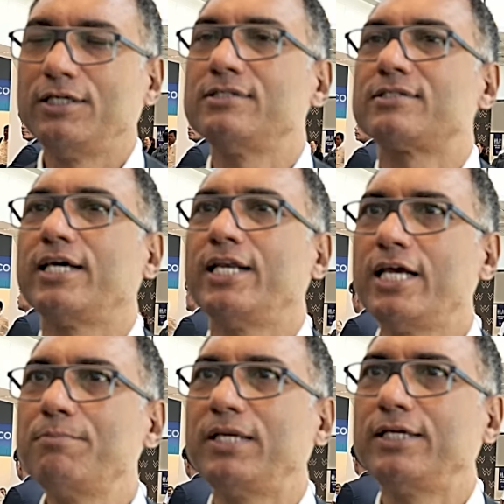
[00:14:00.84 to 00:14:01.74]
is
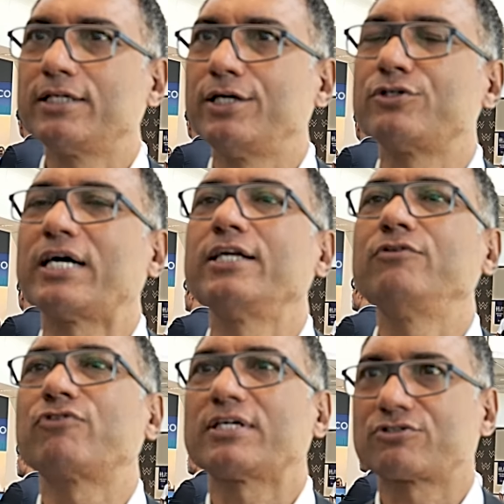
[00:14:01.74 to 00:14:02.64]
enabling the entire
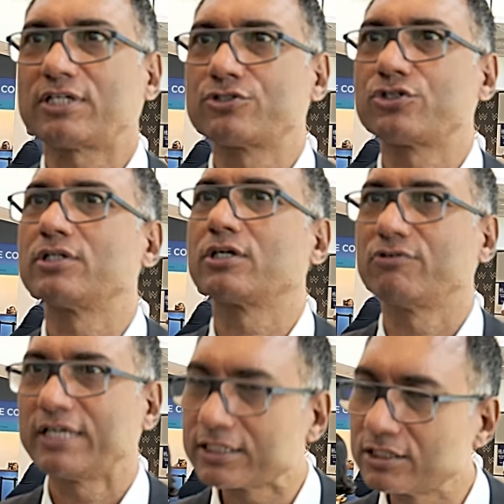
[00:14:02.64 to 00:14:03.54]
infrastructure, the
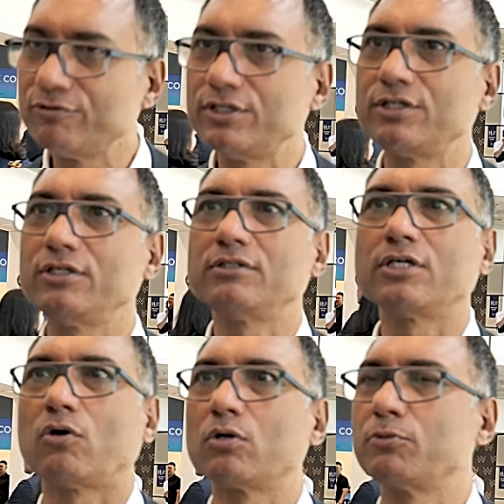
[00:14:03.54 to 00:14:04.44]
connectivity,
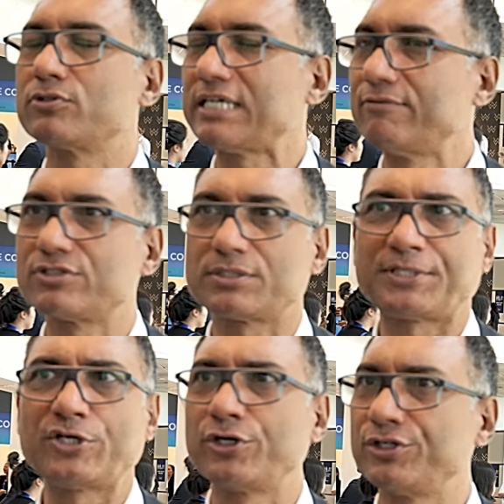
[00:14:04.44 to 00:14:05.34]
the onboard
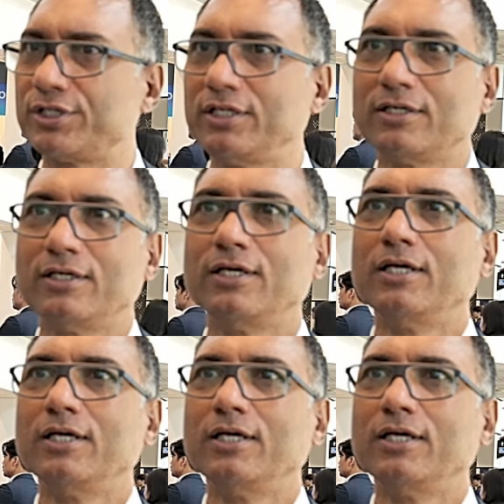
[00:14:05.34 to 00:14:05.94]
cybersecurity.